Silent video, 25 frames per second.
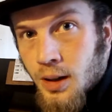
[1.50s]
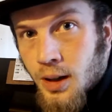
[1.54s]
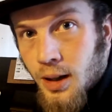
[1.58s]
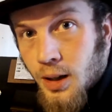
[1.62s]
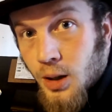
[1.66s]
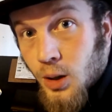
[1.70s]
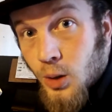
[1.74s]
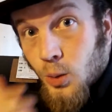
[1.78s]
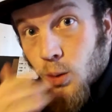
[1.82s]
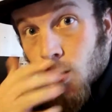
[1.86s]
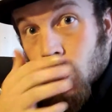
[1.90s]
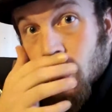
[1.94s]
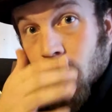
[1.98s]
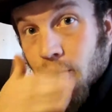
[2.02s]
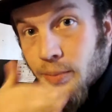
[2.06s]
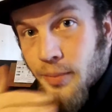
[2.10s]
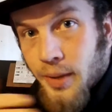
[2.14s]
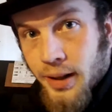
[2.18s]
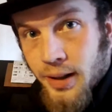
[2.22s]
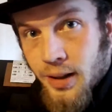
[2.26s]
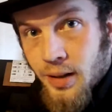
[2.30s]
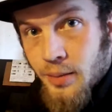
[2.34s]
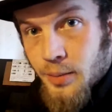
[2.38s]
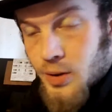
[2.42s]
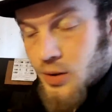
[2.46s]
Hello world,
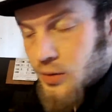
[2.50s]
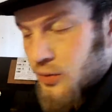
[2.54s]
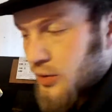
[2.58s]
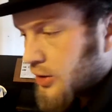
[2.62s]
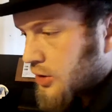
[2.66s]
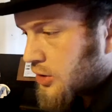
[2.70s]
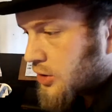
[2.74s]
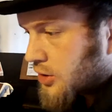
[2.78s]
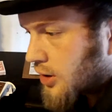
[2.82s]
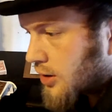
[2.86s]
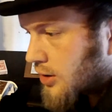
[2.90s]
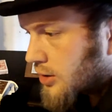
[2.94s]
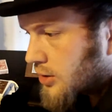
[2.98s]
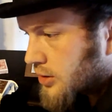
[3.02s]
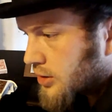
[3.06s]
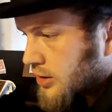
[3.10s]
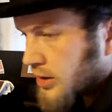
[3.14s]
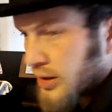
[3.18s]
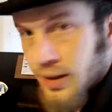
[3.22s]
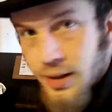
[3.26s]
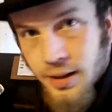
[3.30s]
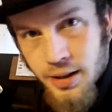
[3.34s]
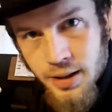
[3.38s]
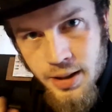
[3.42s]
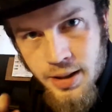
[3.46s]
my name is Fritz
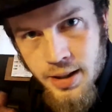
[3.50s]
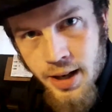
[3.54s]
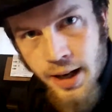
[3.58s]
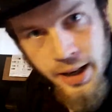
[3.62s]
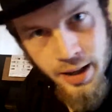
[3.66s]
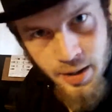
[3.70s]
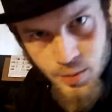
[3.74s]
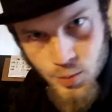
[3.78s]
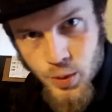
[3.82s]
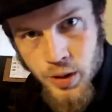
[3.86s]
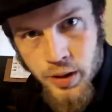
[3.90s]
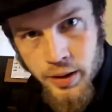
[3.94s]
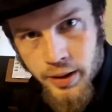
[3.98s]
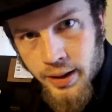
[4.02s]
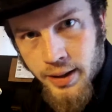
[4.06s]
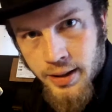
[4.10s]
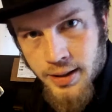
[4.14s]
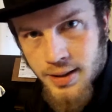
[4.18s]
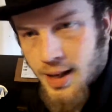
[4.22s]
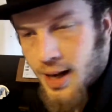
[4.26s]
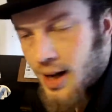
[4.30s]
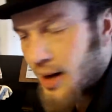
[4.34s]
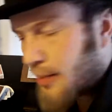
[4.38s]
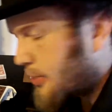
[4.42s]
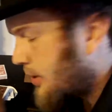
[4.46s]
Charleston and today I'm wearing a
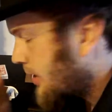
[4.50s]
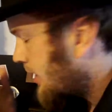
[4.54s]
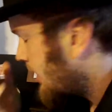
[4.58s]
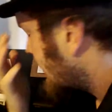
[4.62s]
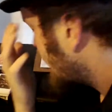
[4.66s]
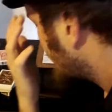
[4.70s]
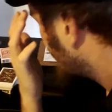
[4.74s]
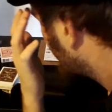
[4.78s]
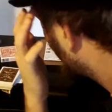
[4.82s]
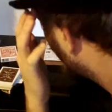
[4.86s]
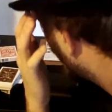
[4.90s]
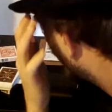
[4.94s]
top hat.